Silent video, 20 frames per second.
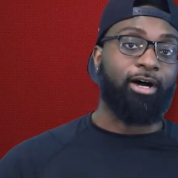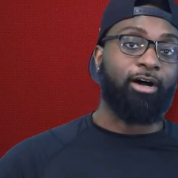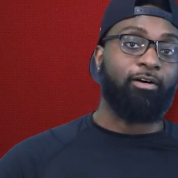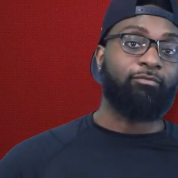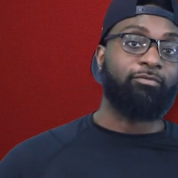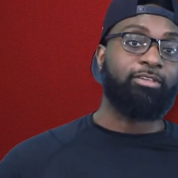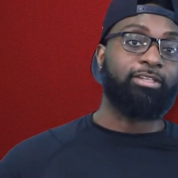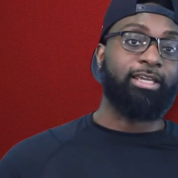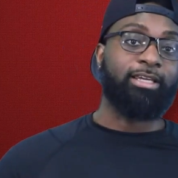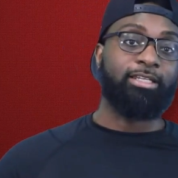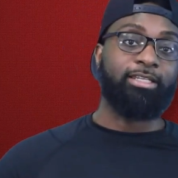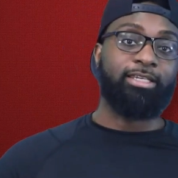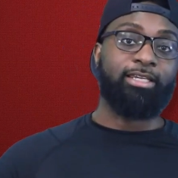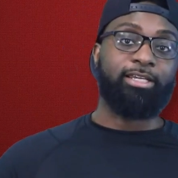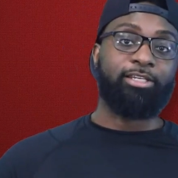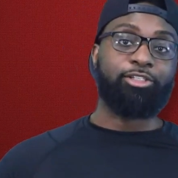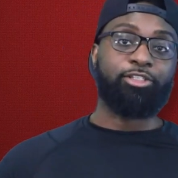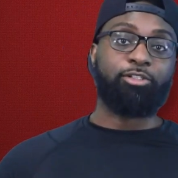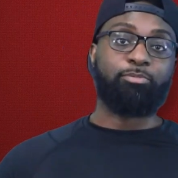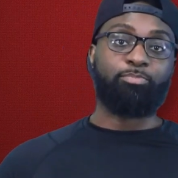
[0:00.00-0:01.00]
of Daily
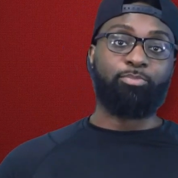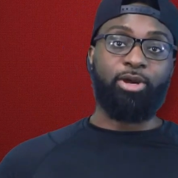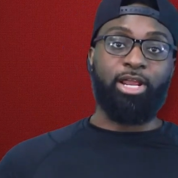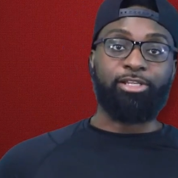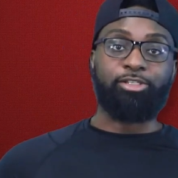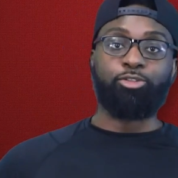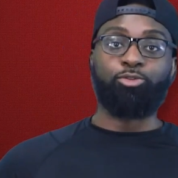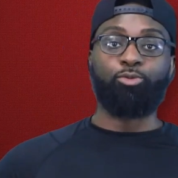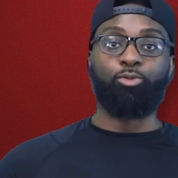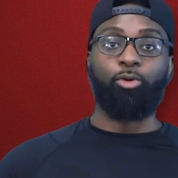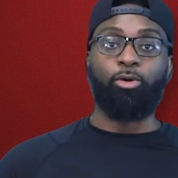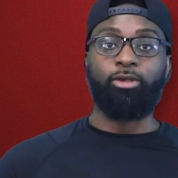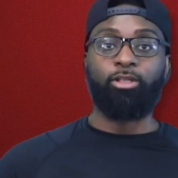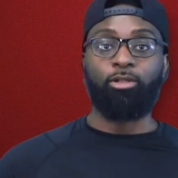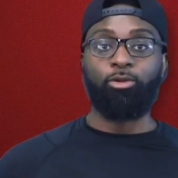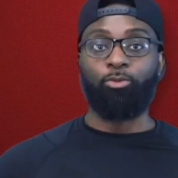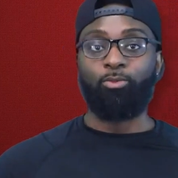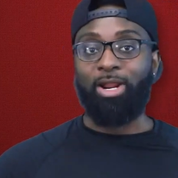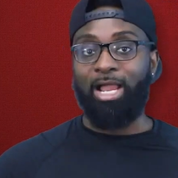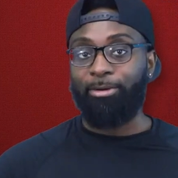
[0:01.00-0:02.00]
Express
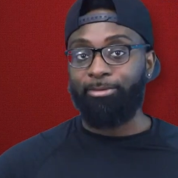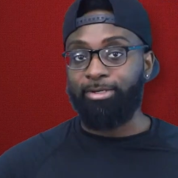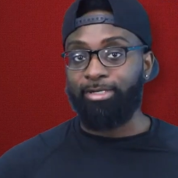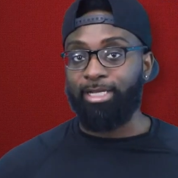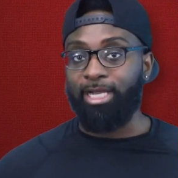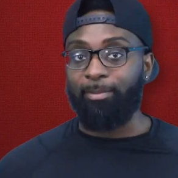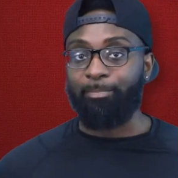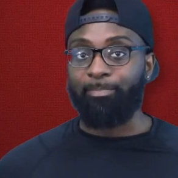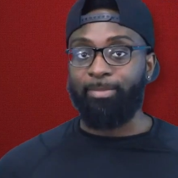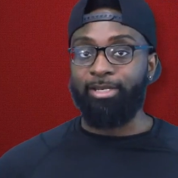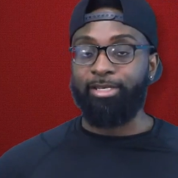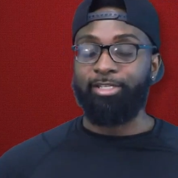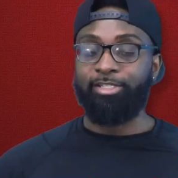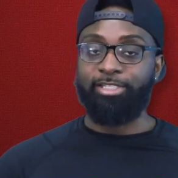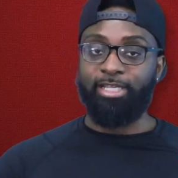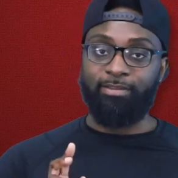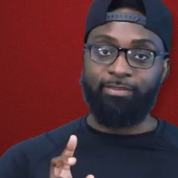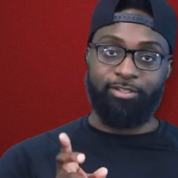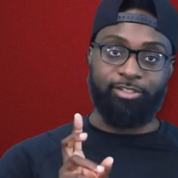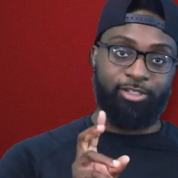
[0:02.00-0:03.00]
Royal Roundup. And he
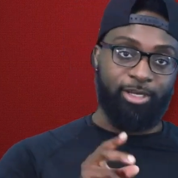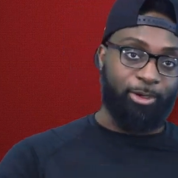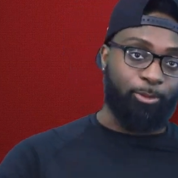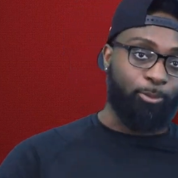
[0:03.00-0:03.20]
said this,